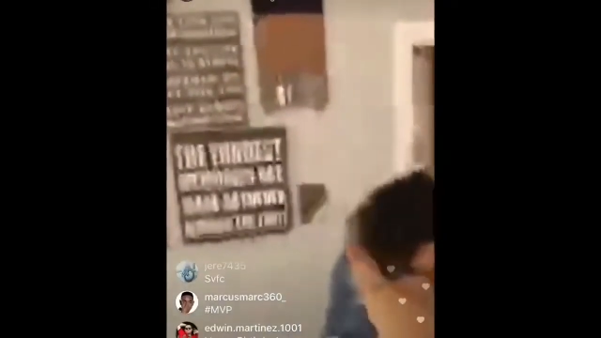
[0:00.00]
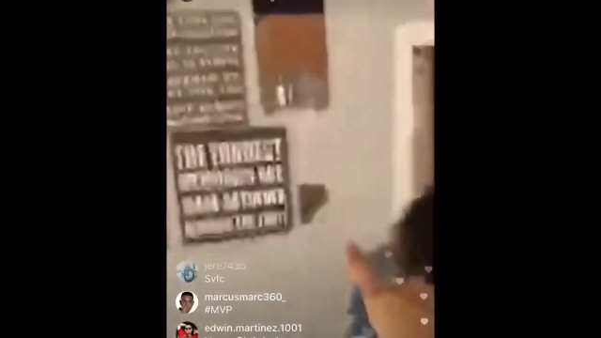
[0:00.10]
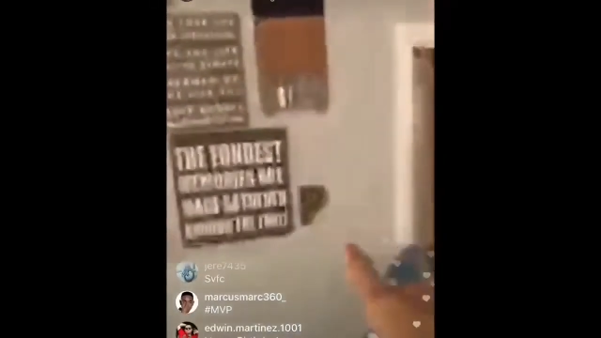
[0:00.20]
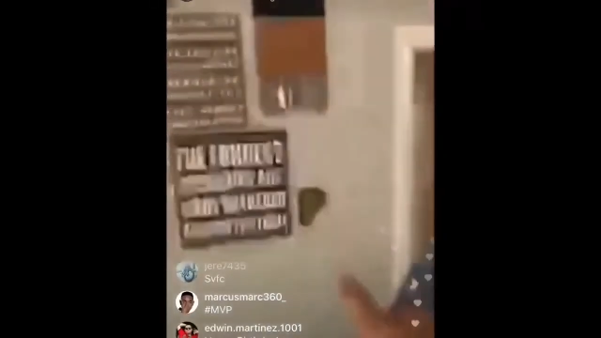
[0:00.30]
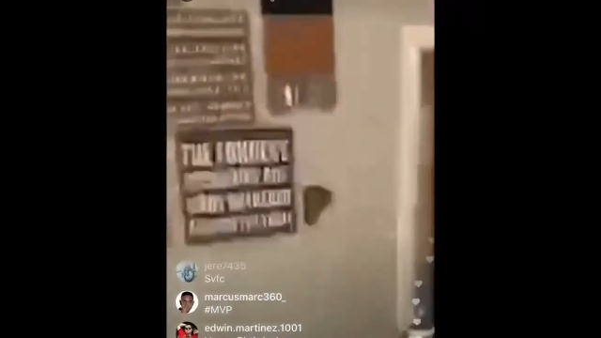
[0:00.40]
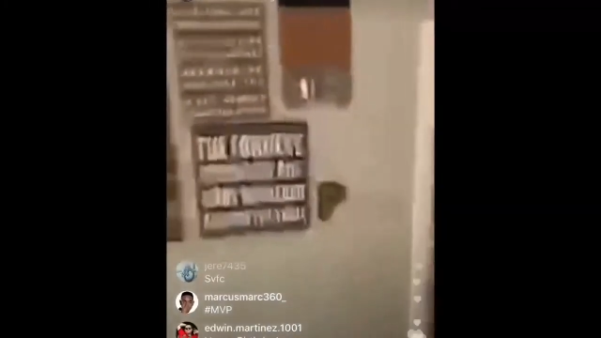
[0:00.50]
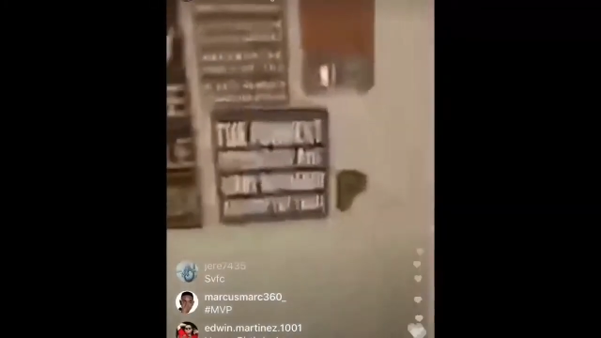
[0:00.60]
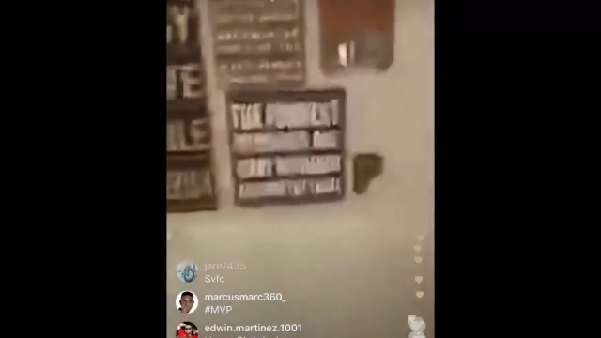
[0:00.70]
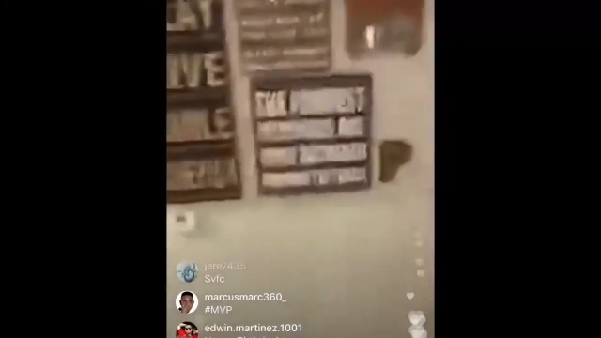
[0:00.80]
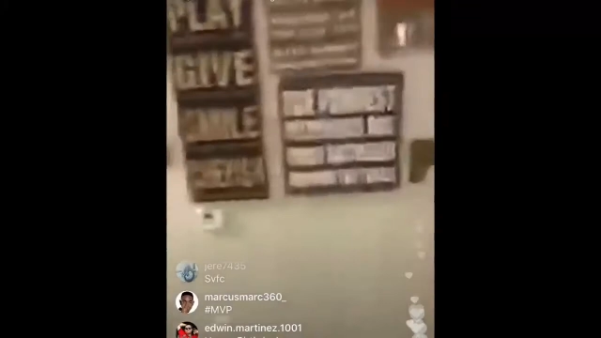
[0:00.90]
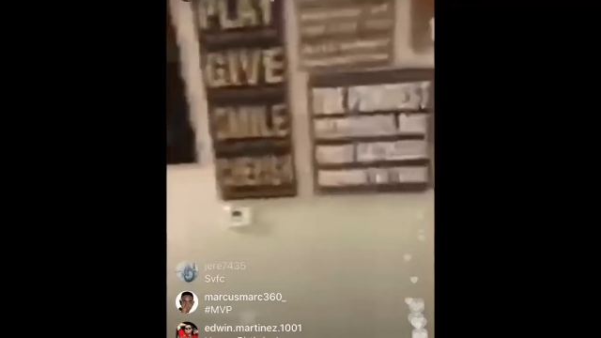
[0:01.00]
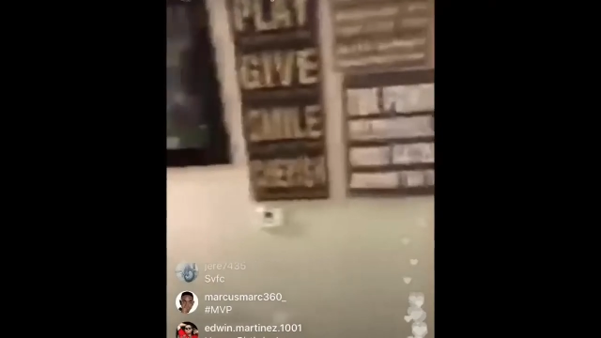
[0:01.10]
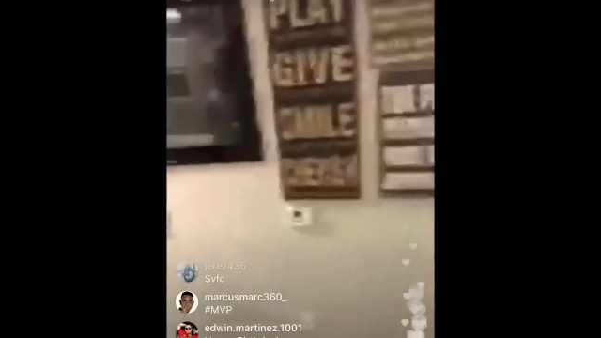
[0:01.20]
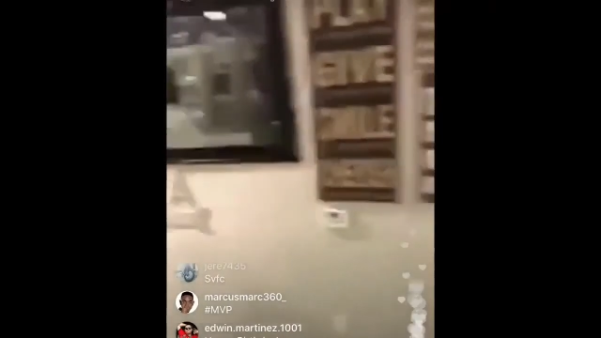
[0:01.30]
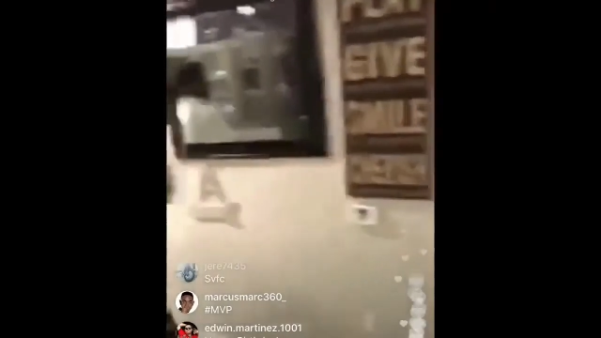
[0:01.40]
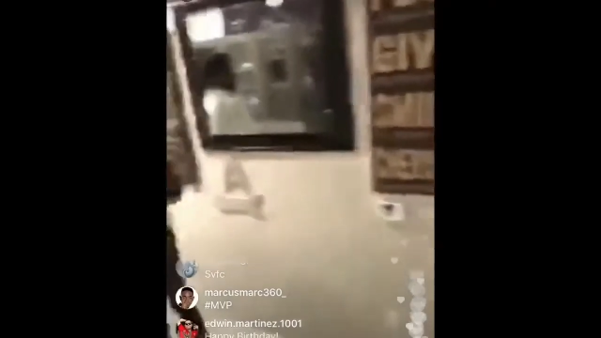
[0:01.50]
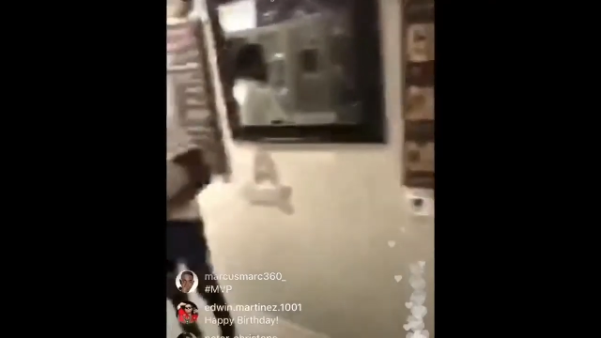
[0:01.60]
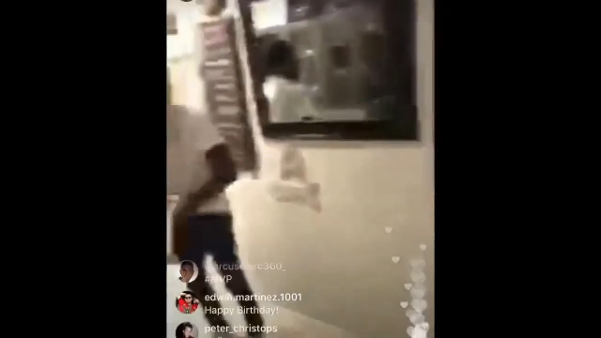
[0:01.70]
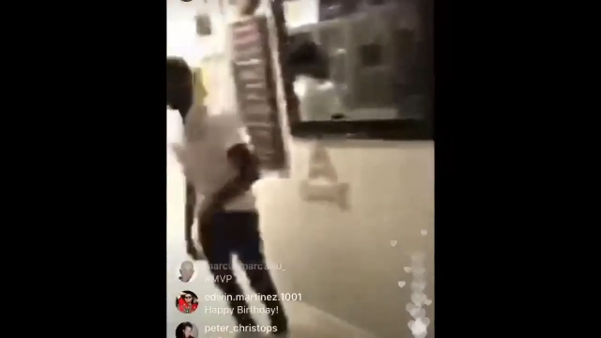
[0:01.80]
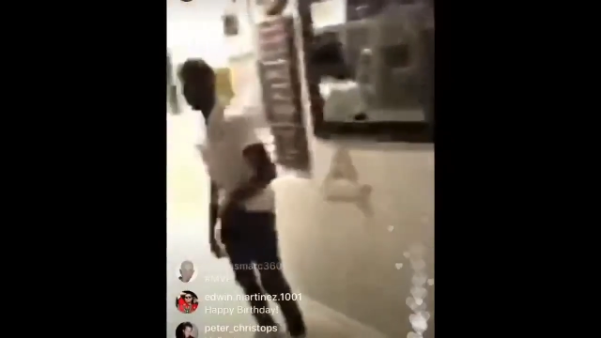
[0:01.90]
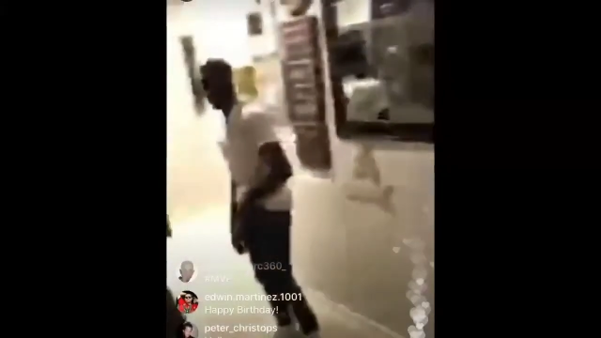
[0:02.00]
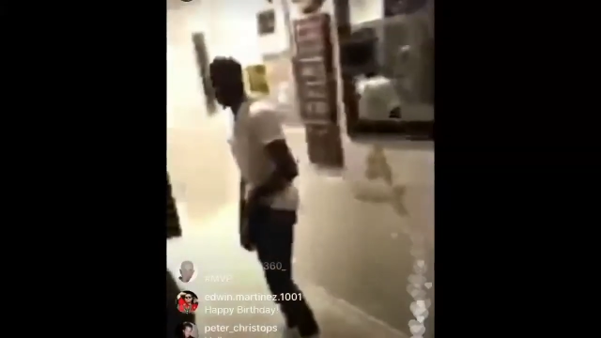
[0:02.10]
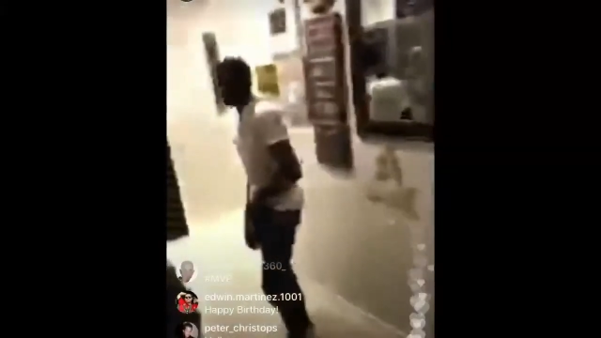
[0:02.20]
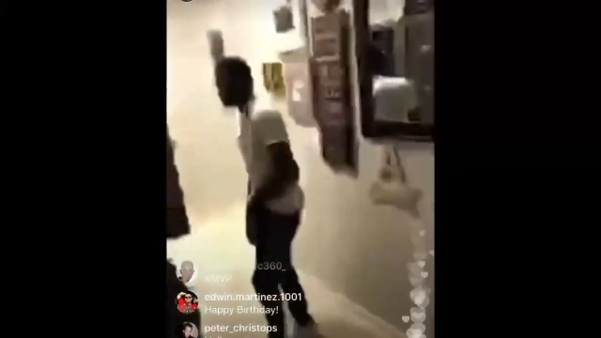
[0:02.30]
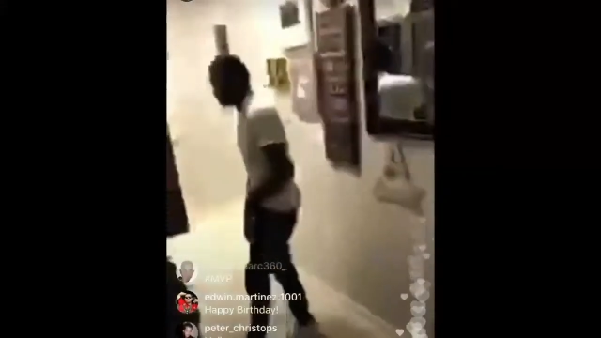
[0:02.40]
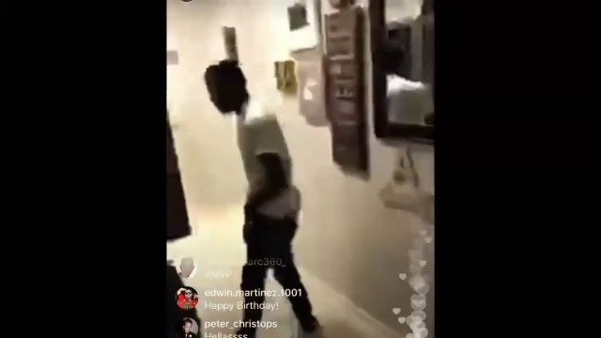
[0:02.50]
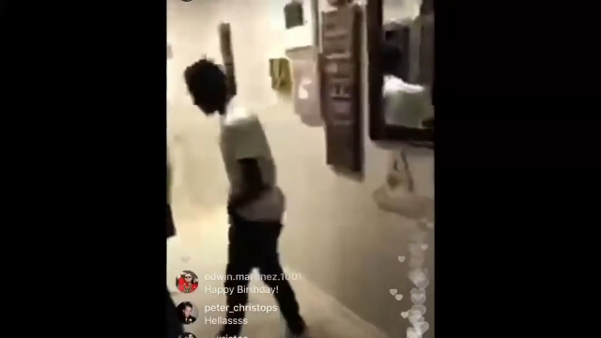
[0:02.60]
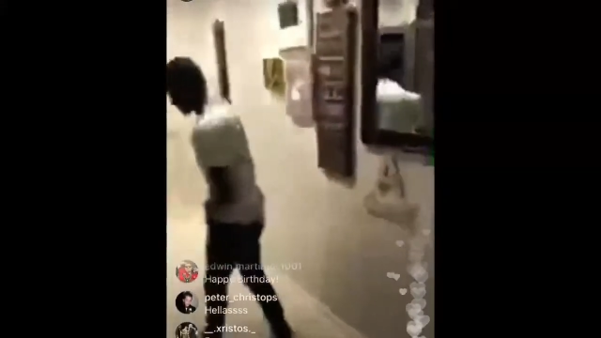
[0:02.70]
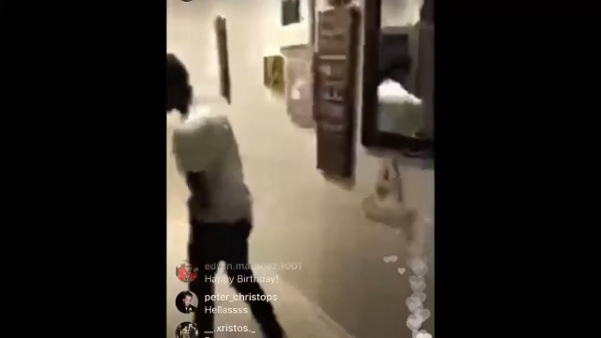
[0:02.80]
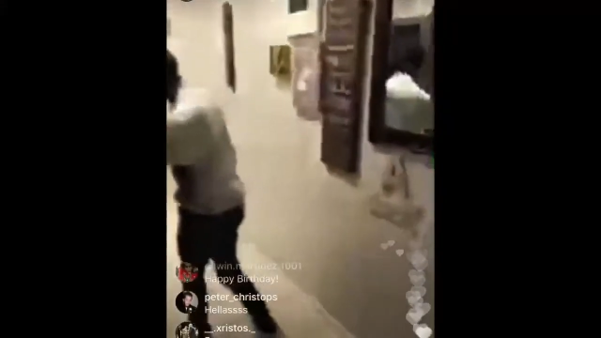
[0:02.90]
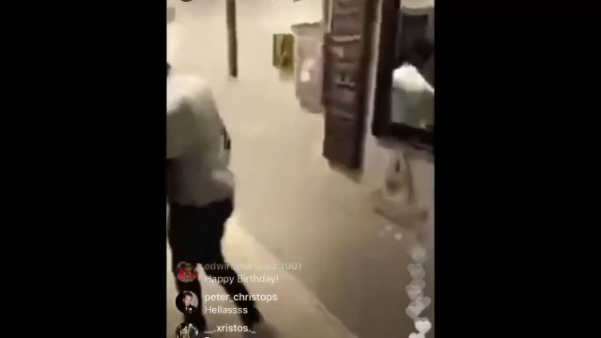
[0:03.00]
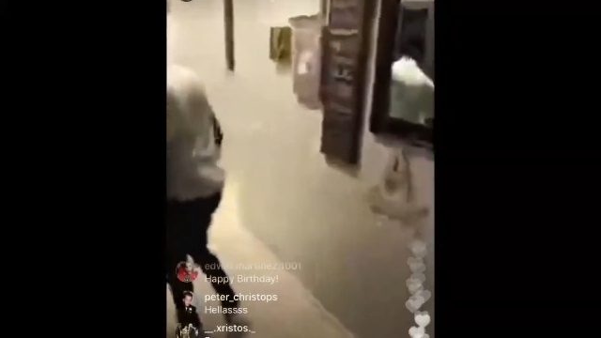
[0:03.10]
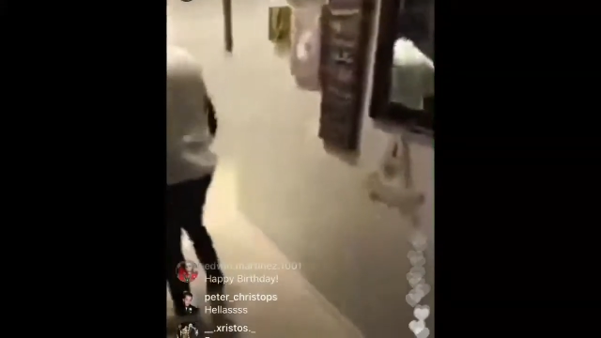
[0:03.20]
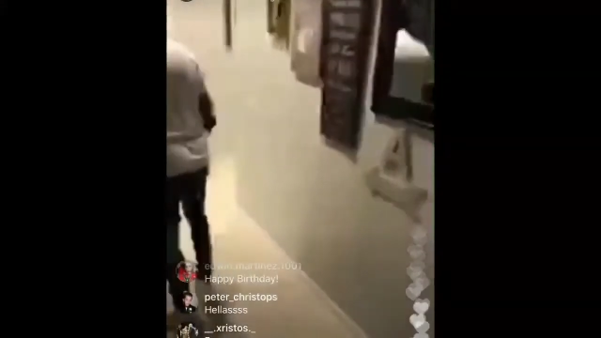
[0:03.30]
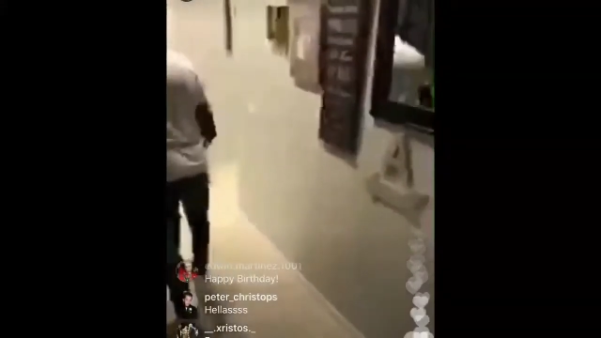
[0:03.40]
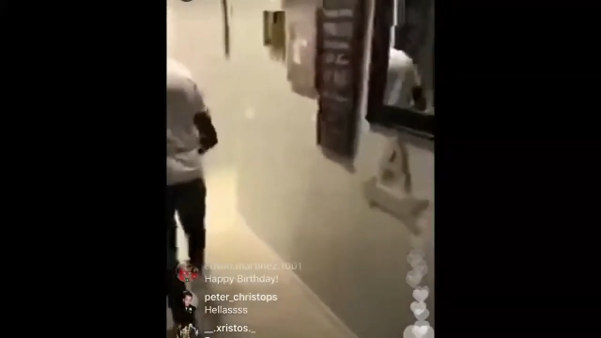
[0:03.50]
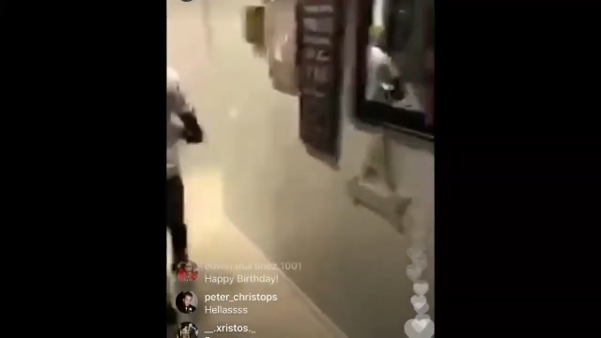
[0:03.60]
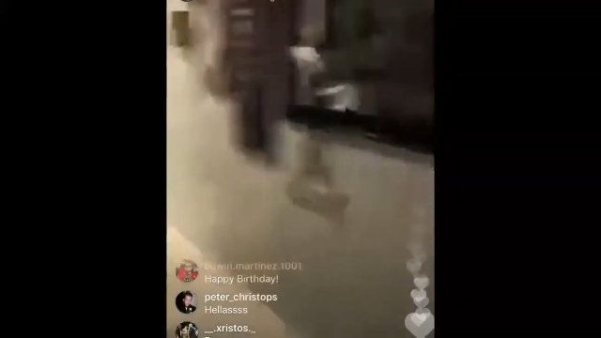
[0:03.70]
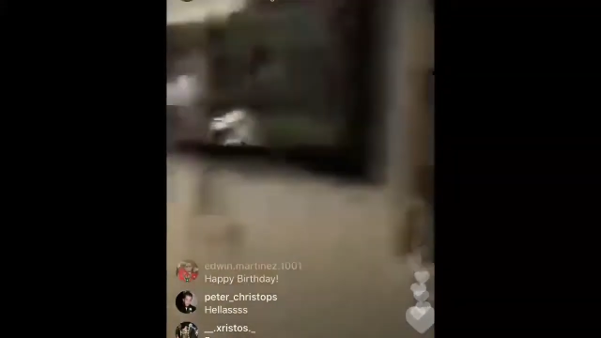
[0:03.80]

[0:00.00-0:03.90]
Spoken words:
[unreadable: no face in view]